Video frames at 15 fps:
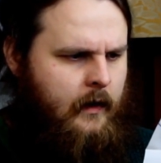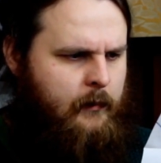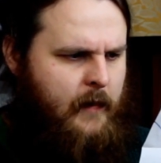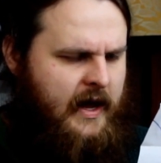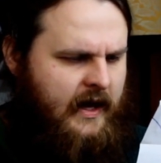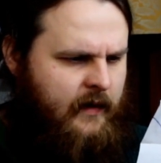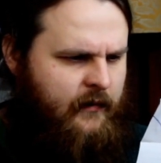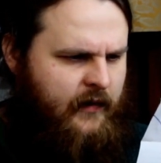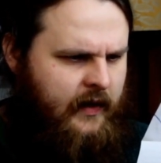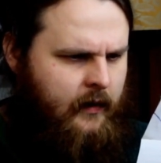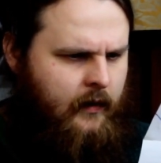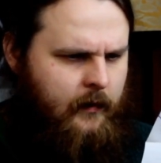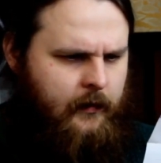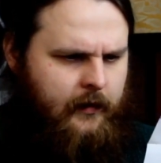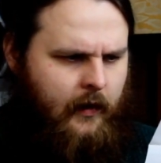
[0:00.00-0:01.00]
may
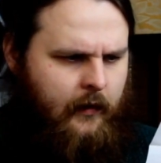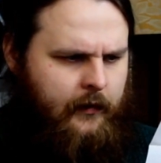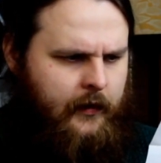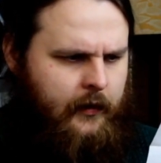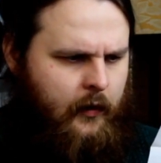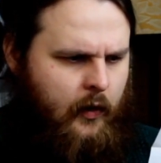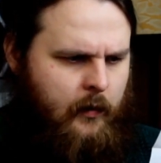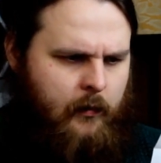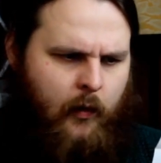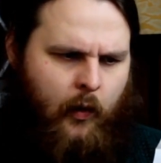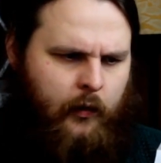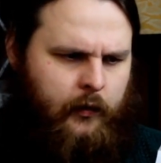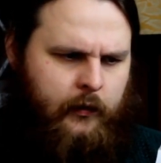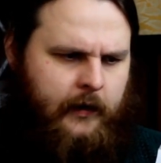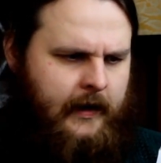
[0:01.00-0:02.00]
convince himself that no
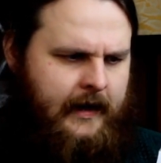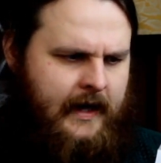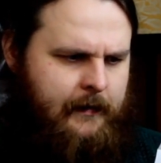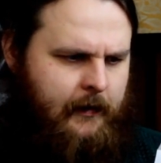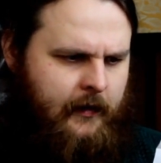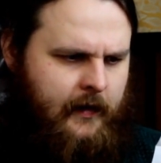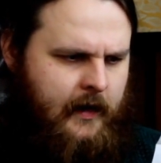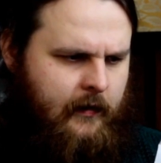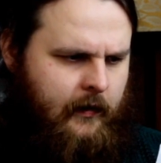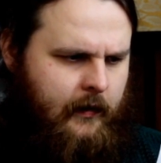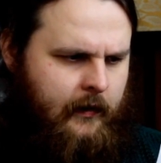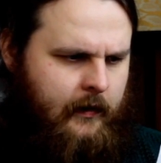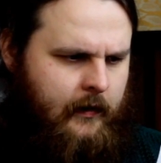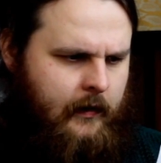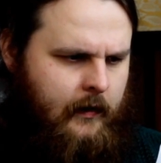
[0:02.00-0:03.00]
mortal can keep a secret.